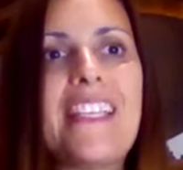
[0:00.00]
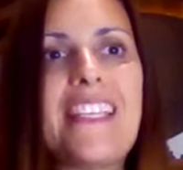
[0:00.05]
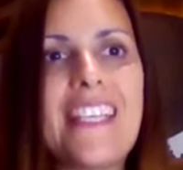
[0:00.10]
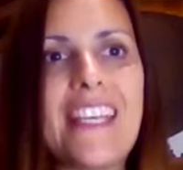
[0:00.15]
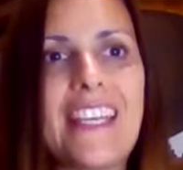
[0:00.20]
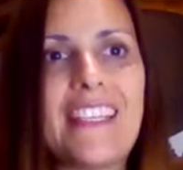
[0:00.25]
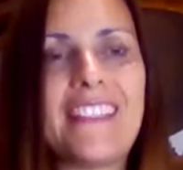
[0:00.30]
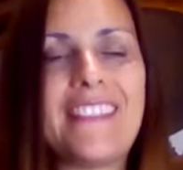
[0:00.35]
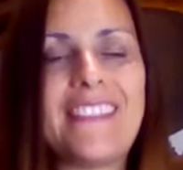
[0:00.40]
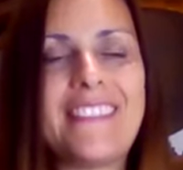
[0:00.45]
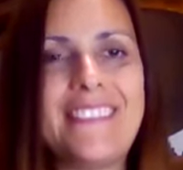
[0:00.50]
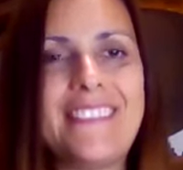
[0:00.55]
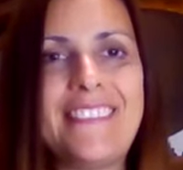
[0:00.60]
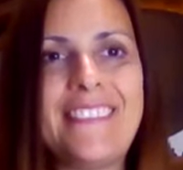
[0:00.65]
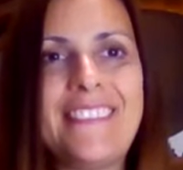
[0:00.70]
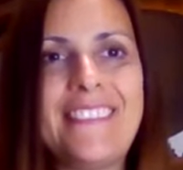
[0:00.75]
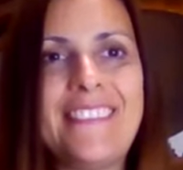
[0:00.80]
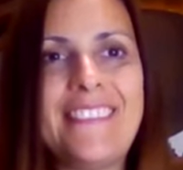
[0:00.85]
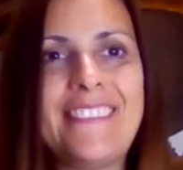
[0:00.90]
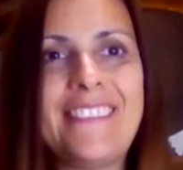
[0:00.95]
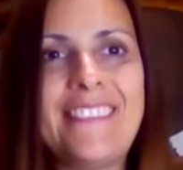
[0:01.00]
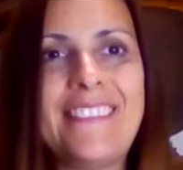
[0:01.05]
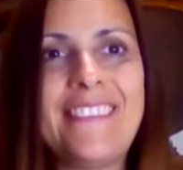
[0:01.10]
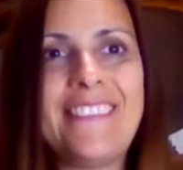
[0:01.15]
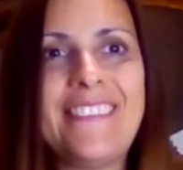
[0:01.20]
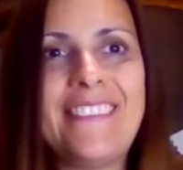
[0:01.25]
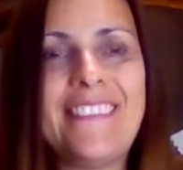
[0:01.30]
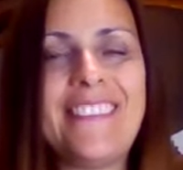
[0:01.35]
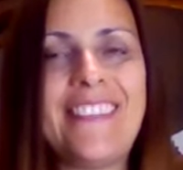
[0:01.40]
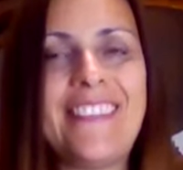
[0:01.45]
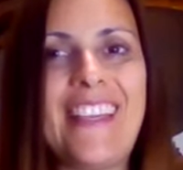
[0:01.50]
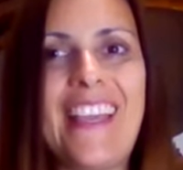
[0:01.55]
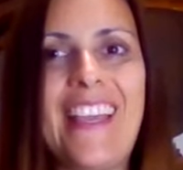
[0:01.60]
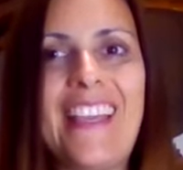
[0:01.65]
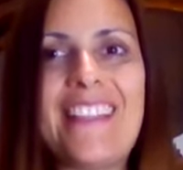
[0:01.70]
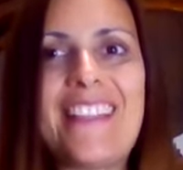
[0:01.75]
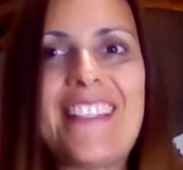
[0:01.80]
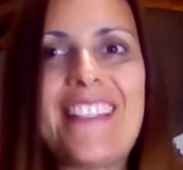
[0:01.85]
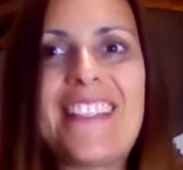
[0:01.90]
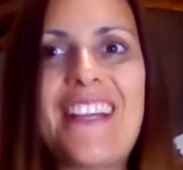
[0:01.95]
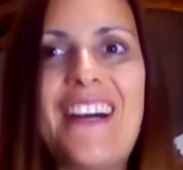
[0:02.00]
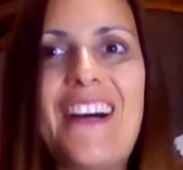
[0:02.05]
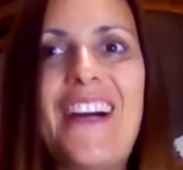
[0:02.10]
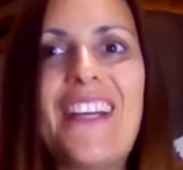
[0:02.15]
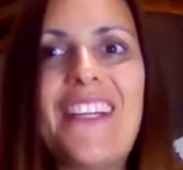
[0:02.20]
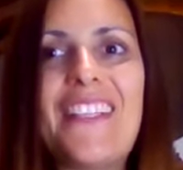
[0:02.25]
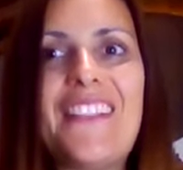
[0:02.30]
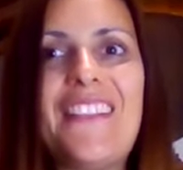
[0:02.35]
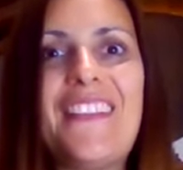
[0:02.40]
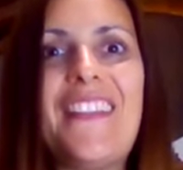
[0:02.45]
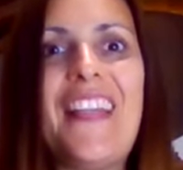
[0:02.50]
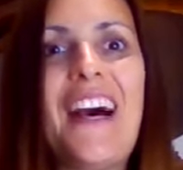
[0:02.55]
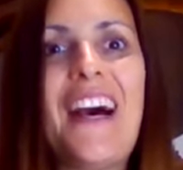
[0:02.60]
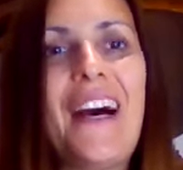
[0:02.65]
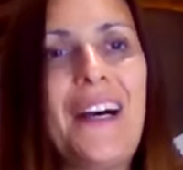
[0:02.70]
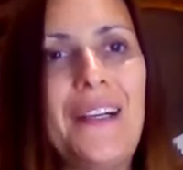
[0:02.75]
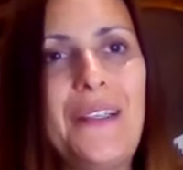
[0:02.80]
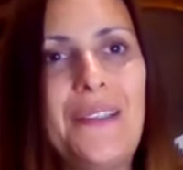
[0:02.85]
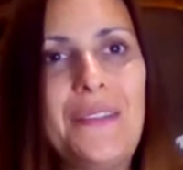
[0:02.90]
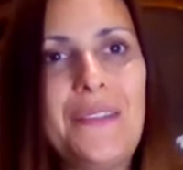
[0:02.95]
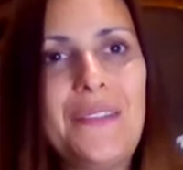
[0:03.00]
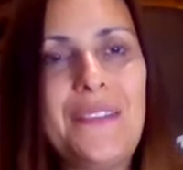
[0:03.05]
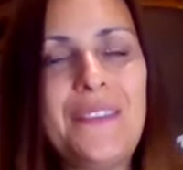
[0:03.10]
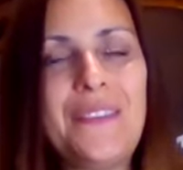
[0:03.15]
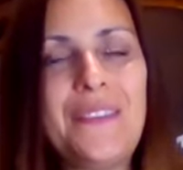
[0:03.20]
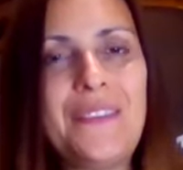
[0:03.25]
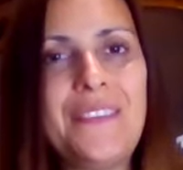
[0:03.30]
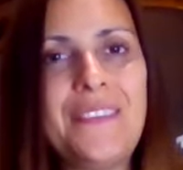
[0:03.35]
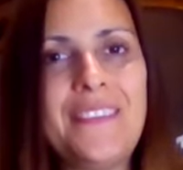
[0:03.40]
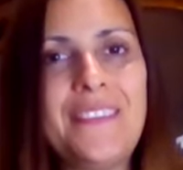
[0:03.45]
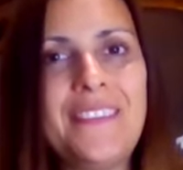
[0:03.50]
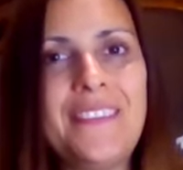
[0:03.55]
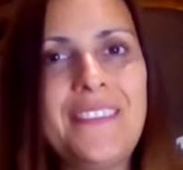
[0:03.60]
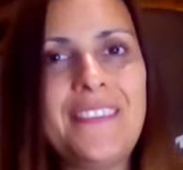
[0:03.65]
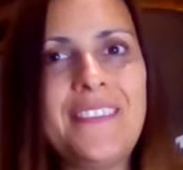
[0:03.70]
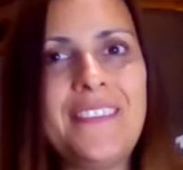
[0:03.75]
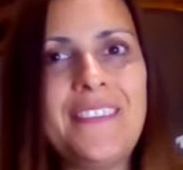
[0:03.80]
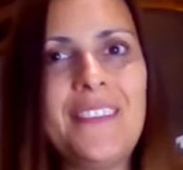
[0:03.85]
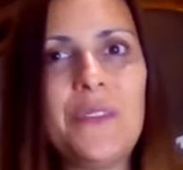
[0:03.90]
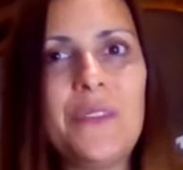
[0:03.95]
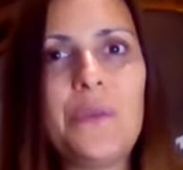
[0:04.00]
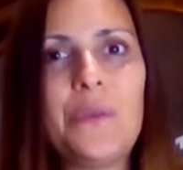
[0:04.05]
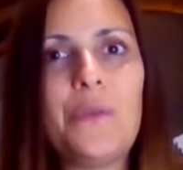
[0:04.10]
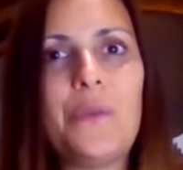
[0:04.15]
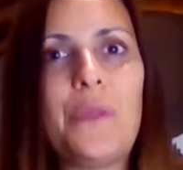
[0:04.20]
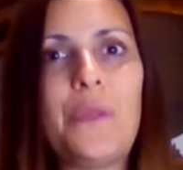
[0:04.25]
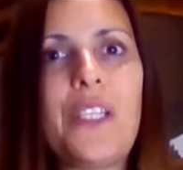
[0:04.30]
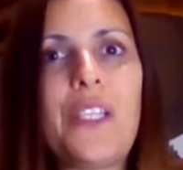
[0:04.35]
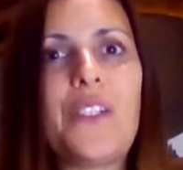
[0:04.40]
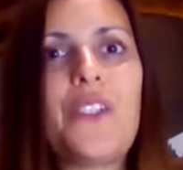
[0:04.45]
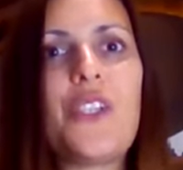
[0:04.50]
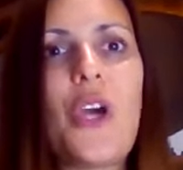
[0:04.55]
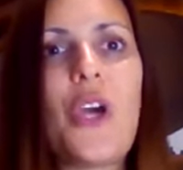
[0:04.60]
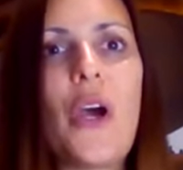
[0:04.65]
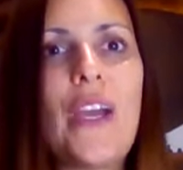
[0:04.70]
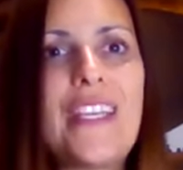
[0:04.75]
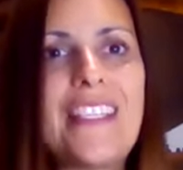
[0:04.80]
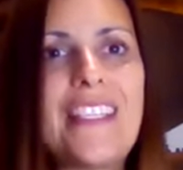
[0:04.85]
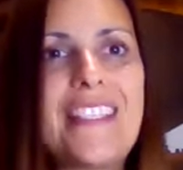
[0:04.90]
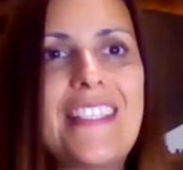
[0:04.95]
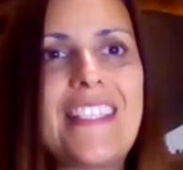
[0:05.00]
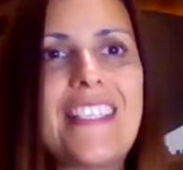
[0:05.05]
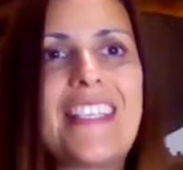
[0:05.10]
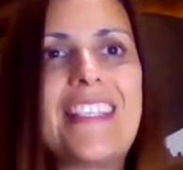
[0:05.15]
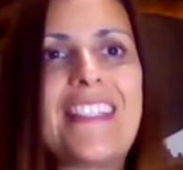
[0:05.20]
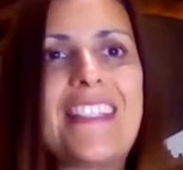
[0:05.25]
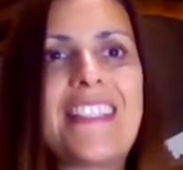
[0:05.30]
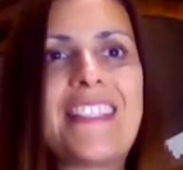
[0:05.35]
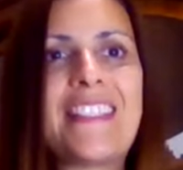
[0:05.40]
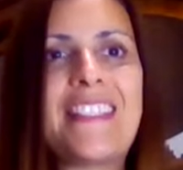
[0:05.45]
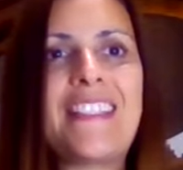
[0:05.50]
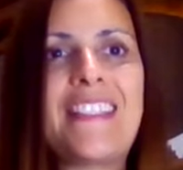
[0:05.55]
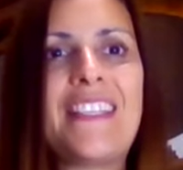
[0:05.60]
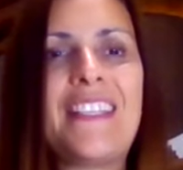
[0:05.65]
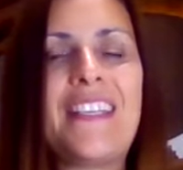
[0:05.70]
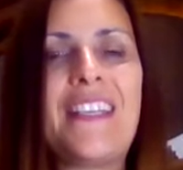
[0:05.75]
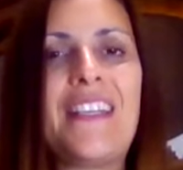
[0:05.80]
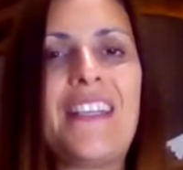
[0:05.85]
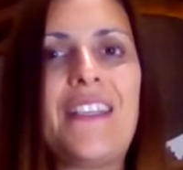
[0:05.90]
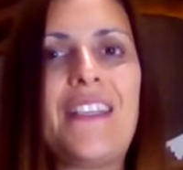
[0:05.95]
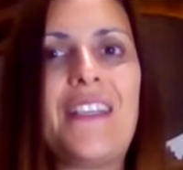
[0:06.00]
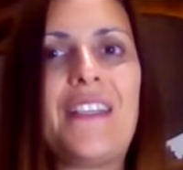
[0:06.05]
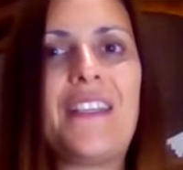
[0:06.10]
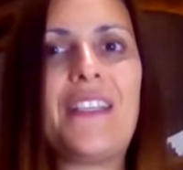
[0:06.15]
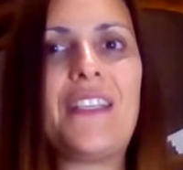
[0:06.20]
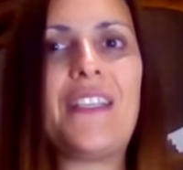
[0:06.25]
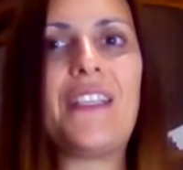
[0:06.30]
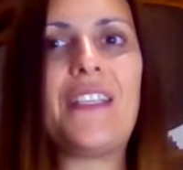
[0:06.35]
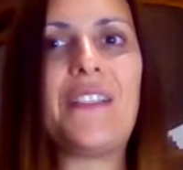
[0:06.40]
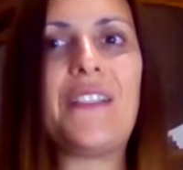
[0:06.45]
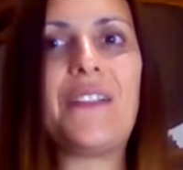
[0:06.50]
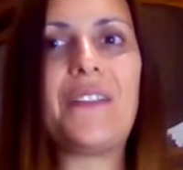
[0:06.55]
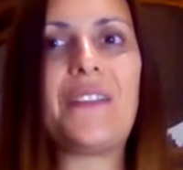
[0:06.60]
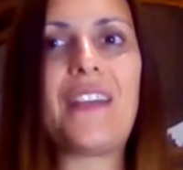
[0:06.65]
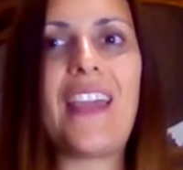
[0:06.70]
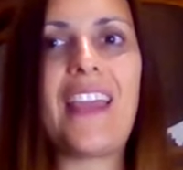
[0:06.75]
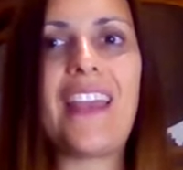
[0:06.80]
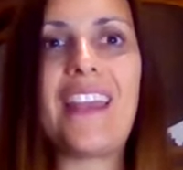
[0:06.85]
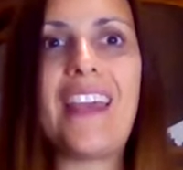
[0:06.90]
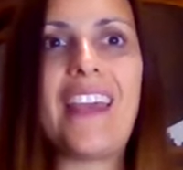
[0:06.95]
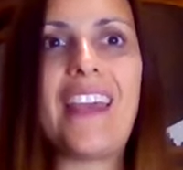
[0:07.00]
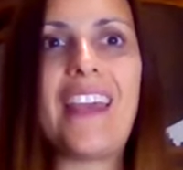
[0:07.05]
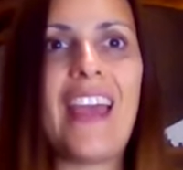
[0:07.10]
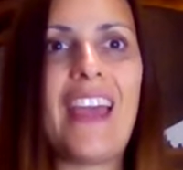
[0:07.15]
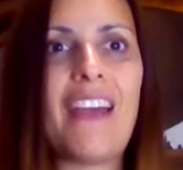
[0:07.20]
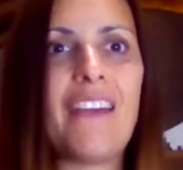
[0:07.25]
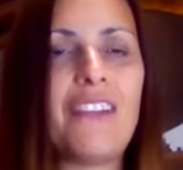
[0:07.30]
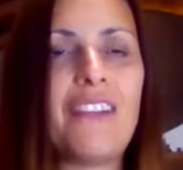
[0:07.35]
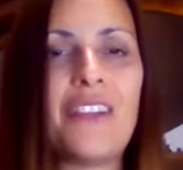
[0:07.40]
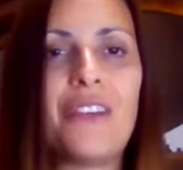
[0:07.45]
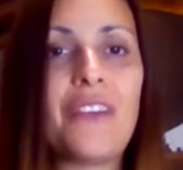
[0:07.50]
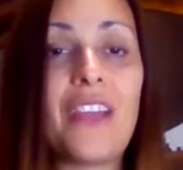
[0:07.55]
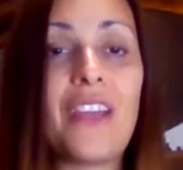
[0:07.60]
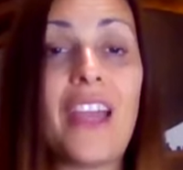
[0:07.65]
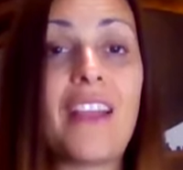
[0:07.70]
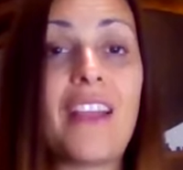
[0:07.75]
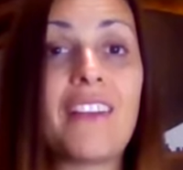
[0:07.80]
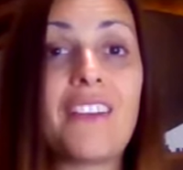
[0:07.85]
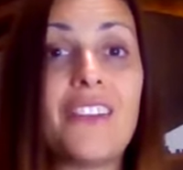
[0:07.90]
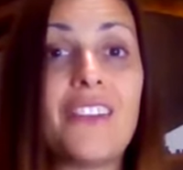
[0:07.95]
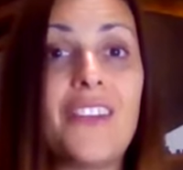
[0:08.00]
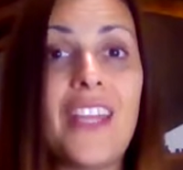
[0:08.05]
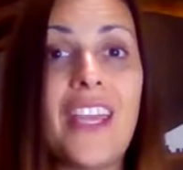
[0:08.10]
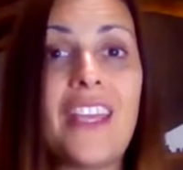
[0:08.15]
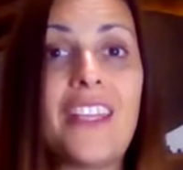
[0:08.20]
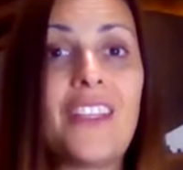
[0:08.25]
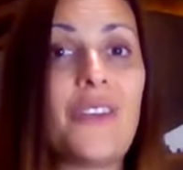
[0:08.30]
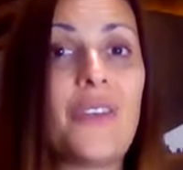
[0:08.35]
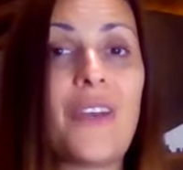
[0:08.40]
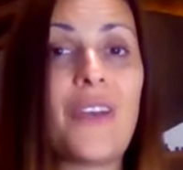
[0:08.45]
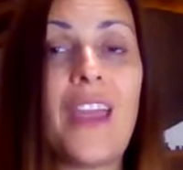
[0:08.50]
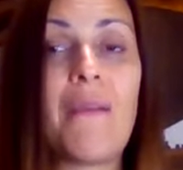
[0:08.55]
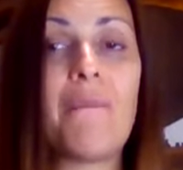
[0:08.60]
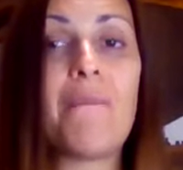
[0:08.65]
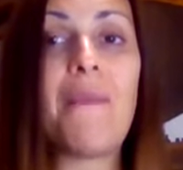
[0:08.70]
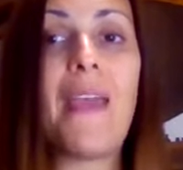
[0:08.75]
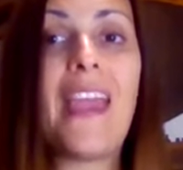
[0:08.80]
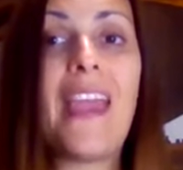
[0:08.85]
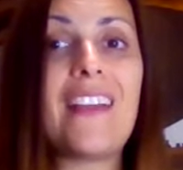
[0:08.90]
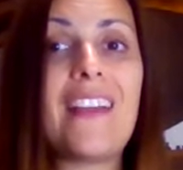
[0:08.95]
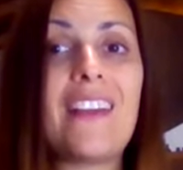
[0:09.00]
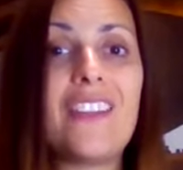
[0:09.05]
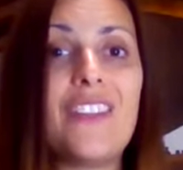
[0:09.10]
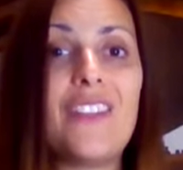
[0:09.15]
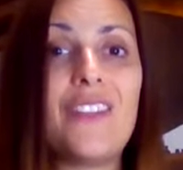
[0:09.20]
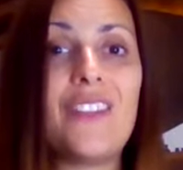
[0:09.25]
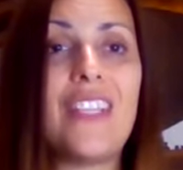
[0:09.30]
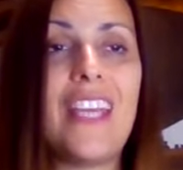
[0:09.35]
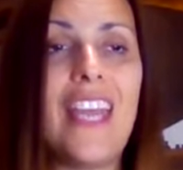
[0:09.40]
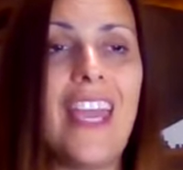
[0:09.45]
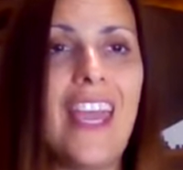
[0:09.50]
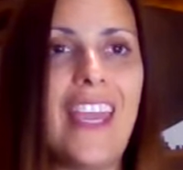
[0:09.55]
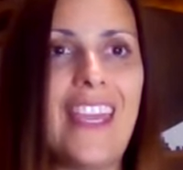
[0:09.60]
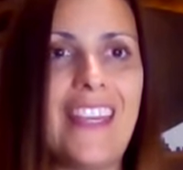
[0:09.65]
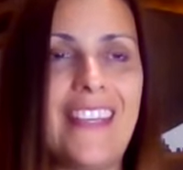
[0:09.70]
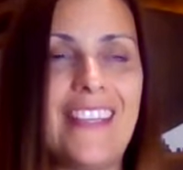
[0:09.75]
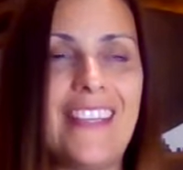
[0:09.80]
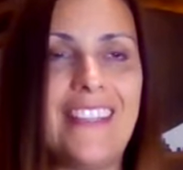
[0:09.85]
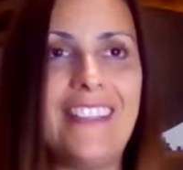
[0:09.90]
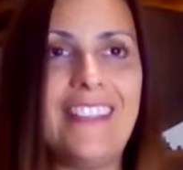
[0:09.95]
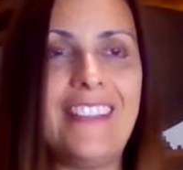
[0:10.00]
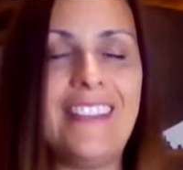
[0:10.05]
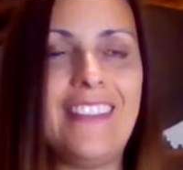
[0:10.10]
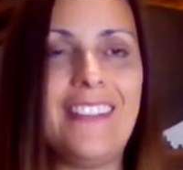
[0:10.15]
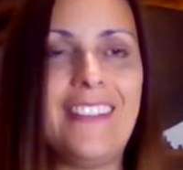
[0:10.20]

magic can start now, what choices you can have, you can create, you can make today